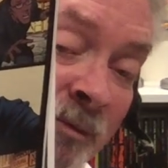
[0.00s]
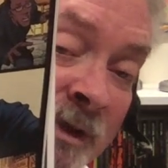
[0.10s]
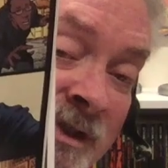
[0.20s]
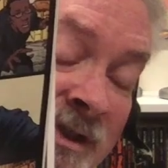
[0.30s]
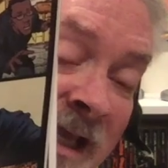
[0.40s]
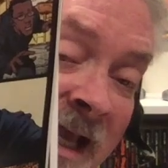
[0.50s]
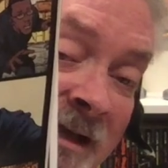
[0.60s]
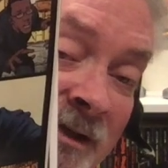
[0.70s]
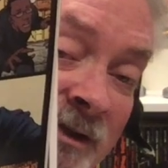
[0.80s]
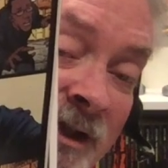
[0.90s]
which is
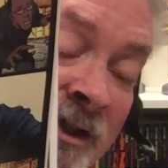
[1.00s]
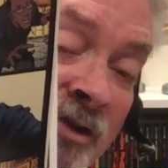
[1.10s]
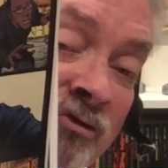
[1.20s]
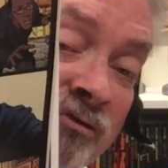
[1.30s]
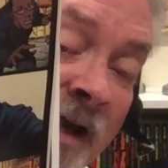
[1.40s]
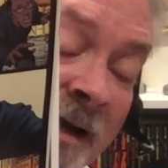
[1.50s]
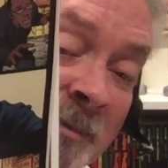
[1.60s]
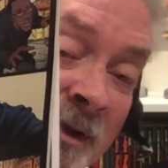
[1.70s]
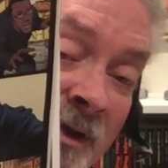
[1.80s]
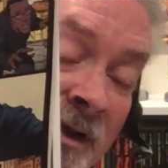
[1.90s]
handled
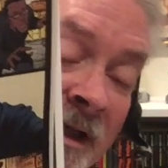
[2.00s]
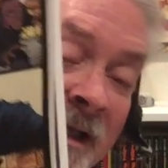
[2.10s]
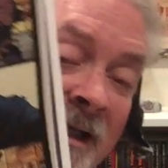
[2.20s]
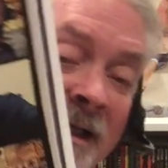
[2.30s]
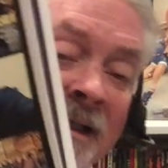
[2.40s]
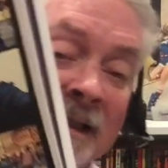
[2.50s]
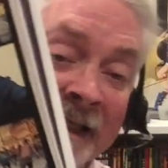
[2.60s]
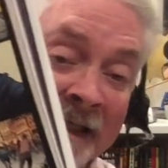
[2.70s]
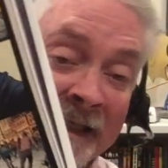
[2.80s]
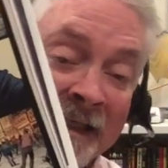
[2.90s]

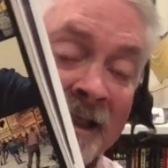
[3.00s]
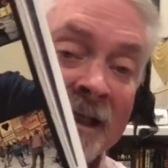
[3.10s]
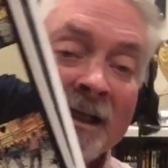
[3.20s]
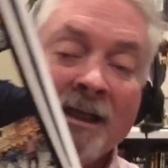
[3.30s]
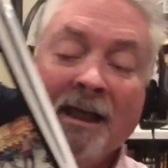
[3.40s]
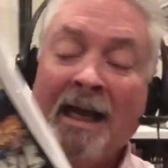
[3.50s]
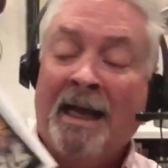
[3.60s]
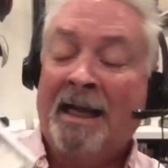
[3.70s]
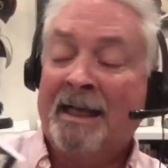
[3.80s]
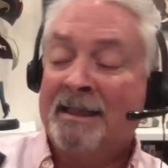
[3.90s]
incredibly.
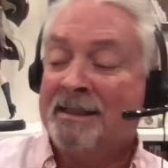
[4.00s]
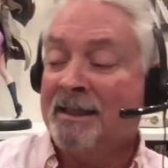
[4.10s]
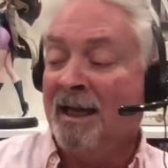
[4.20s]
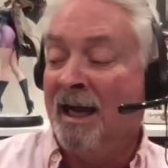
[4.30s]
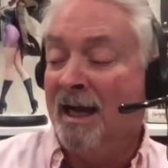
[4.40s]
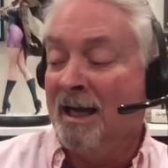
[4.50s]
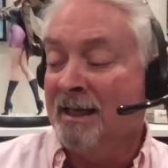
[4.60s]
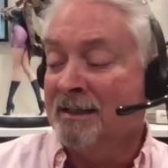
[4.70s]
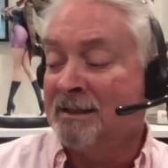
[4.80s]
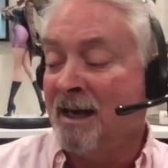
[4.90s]
And uh,
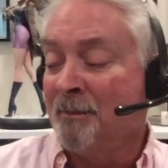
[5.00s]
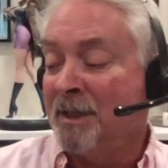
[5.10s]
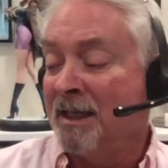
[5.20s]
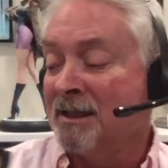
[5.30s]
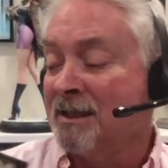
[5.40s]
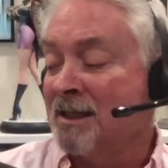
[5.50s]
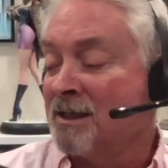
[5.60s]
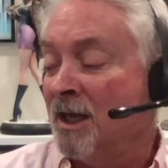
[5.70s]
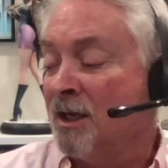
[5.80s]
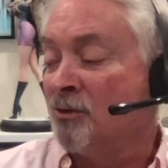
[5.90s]
Tom King does
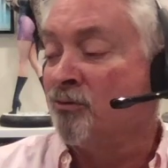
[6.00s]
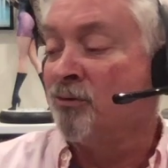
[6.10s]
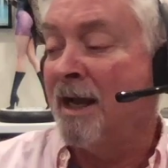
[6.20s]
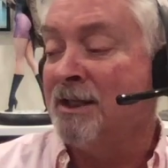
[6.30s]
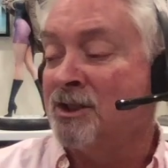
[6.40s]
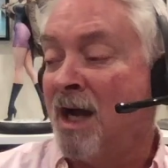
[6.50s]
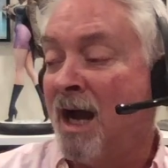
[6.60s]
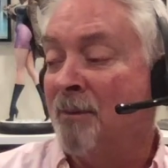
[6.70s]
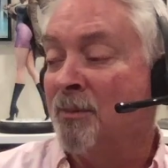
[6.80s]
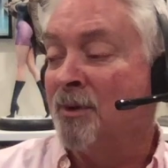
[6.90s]
a great
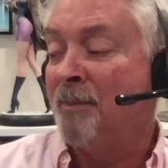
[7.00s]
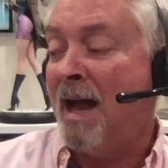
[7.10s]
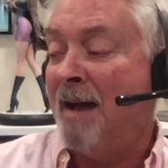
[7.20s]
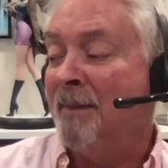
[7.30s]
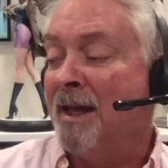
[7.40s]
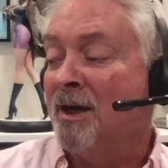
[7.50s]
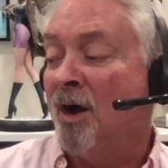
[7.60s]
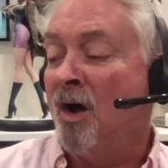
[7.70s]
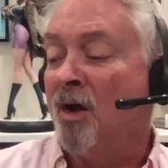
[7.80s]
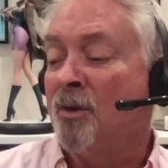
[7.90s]
job with Batman
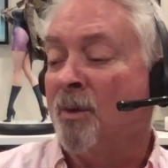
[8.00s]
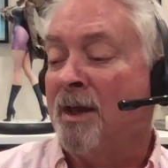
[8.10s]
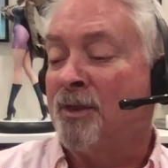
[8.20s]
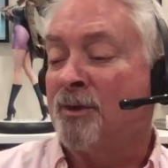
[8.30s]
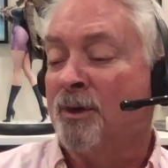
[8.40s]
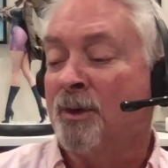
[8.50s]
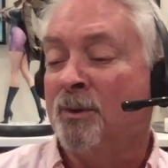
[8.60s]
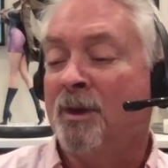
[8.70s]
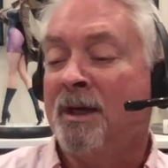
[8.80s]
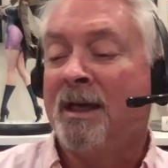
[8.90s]
all the way
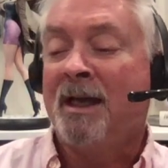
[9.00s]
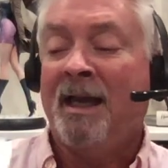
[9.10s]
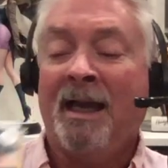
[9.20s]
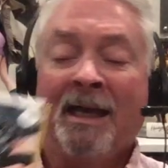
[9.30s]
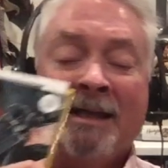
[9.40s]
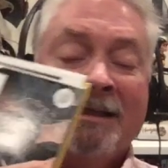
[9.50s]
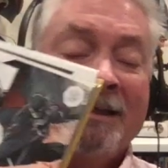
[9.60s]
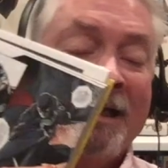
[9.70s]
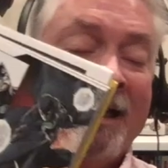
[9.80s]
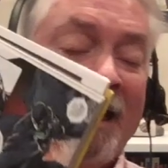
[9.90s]
through, and
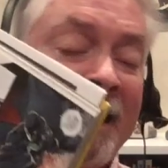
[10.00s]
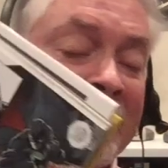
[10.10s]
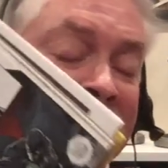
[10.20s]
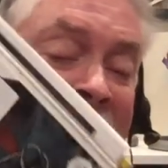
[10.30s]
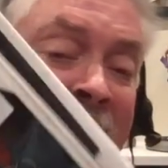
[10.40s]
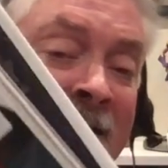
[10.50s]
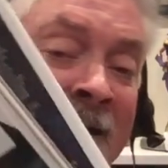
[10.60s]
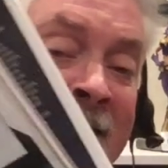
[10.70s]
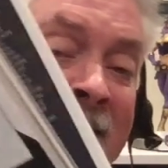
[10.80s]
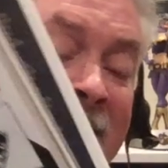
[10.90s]

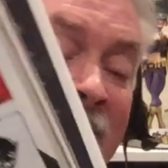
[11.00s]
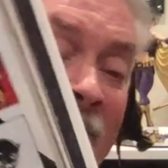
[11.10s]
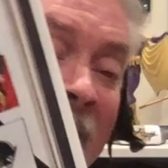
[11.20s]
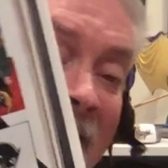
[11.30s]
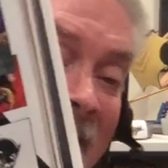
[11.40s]
is great.